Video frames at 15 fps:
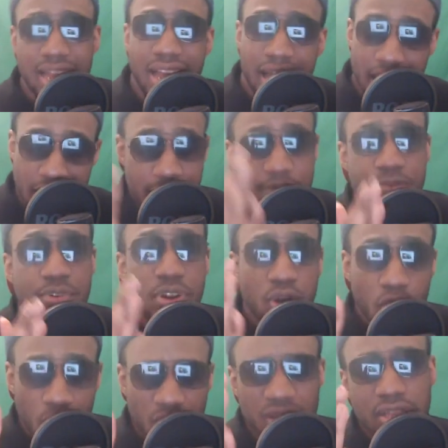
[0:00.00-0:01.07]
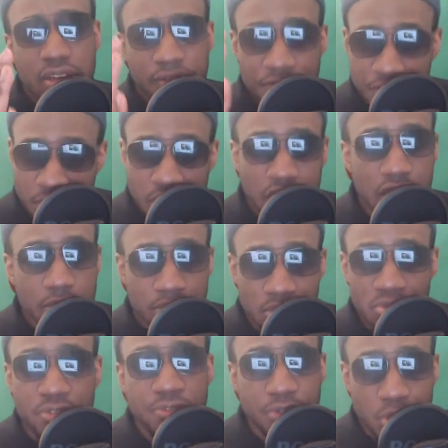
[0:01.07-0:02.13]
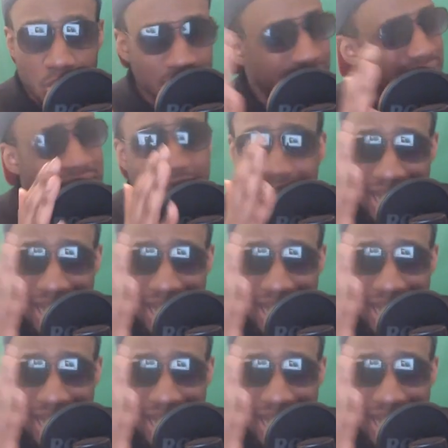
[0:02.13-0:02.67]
Every other video game reviewer,